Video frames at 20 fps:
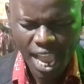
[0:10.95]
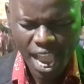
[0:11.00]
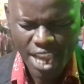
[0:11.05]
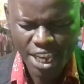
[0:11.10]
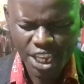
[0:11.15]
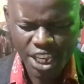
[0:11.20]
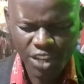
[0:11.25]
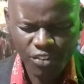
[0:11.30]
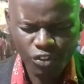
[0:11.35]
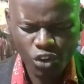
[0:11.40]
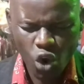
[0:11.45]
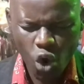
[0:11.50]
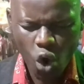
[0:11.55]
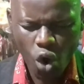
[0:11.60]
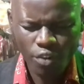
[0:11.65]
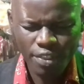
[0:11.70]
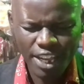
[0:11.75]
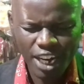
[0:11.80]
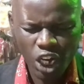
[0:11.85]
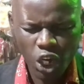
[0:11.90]
I give you all
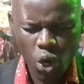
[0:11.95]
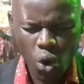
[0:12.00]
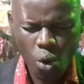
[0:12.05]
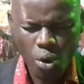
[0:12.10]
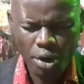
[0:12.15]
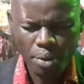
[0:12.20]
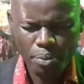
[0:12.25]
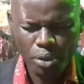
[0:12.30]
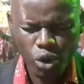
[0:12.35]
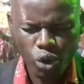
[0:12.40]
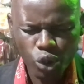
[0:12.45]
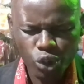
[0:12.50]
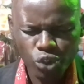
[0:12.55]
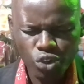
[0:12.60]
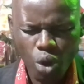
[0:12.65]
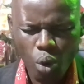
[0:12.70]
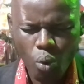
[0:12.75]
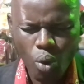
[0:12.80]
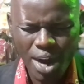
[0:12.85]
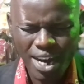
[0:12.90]
the glory because
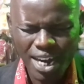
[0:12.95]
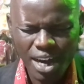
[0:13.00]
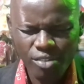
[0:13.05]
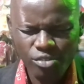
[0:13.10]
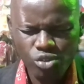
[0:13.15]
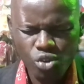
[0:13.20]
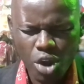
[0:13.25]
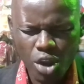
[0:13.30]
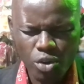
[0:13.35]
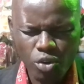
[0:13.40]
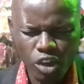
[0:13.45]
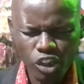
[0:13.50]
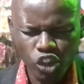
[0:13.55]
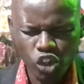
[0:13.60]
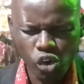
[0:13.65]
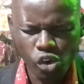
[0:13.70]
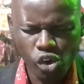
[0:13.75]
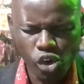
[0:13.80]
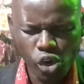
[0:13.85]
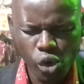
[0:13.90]
you are wonderful and you are so
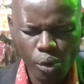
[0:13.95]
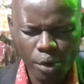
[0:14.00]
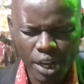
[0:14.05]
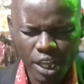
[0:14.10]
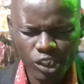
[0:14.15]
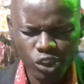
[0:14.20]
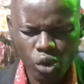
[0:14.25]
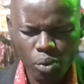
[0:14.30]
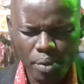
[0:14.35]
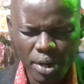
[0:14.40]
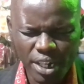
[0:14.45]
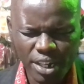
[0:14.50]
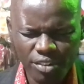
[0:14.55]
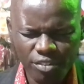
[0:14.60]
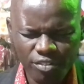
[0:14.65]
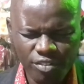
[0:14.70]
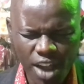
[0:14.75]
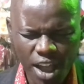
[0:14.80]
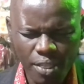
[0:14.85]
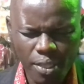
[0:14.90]
glorious, Almighty
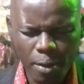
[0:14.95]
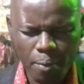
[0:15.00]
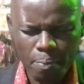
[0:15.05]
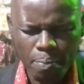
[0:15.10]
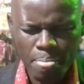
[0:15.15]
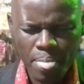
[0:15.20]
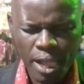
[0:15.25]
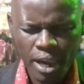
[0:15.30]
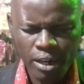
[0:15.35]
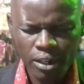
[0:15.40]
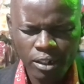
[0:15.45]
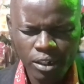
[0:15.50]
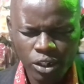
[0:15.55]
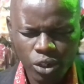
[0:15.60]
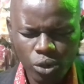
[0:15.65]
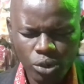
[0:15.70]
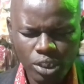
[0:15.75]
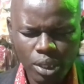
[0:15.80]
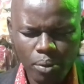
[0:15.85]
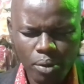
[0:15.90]

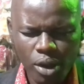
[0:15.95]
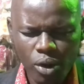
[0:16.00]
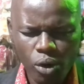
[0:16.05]
Father.